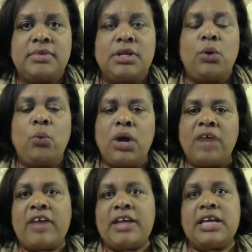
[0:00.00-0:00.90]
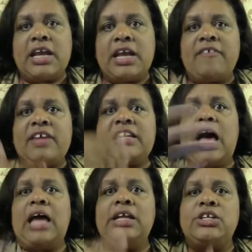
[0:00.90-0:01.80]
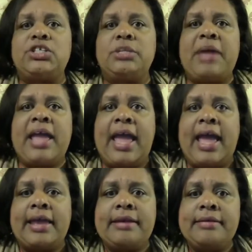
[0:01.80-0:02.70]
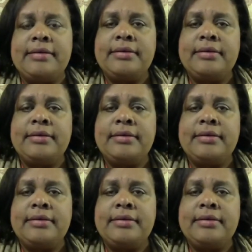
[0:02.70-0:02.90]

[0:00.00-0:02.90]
What have I done? I've acknowledged it.